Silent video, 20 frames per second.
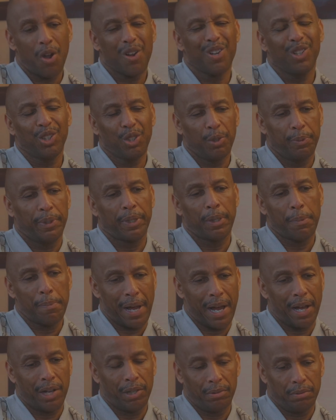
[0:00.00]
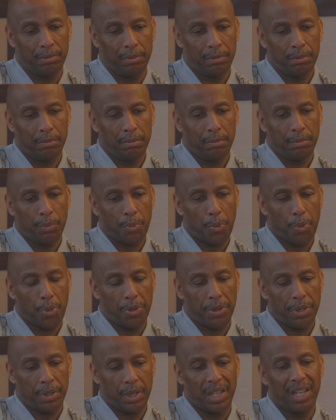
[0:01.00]
a little bit about
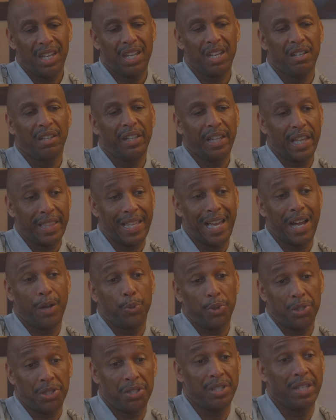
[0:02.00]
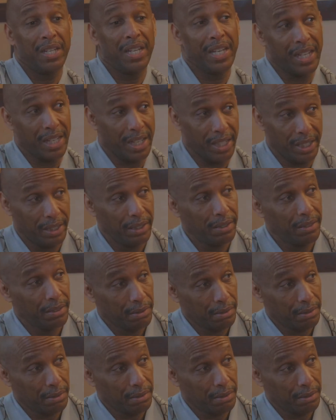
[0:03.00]
the healing that was needed.